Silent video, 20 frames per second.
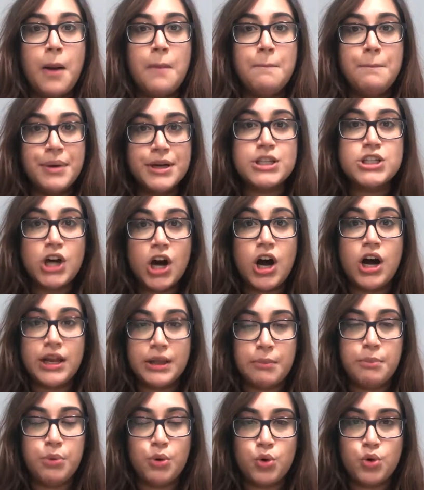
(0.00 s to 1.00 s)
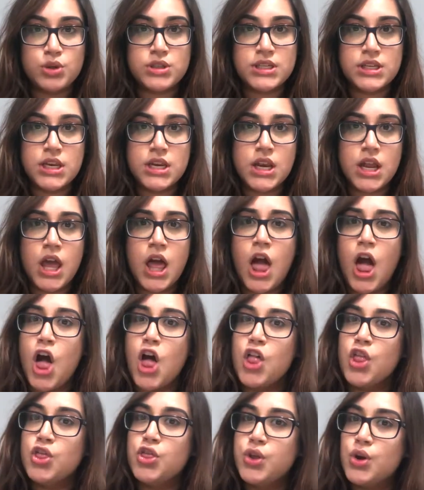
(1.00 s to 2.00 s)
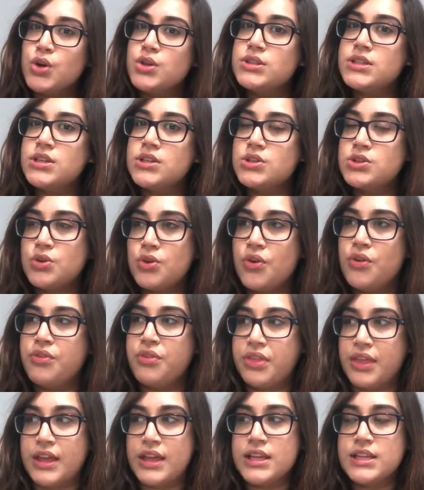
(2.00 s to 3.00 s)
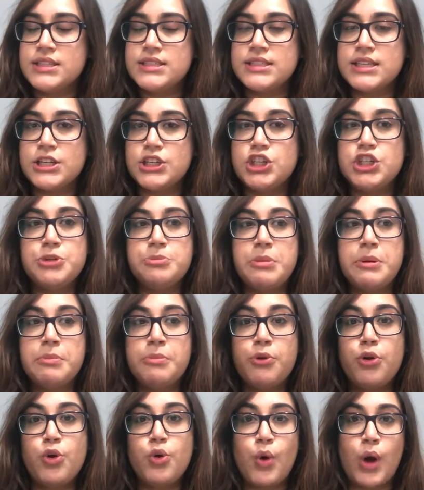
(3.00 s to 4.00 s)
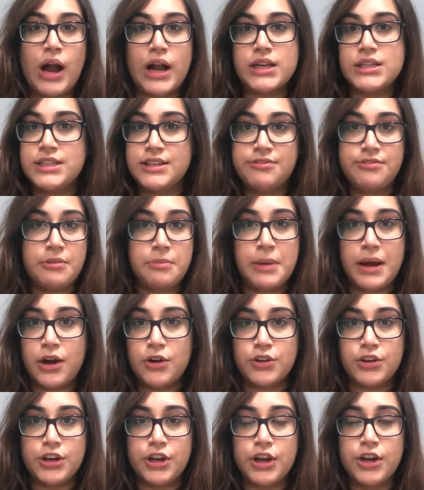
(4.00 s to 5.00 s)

but are important, those are the sort of things that you should be proactive about.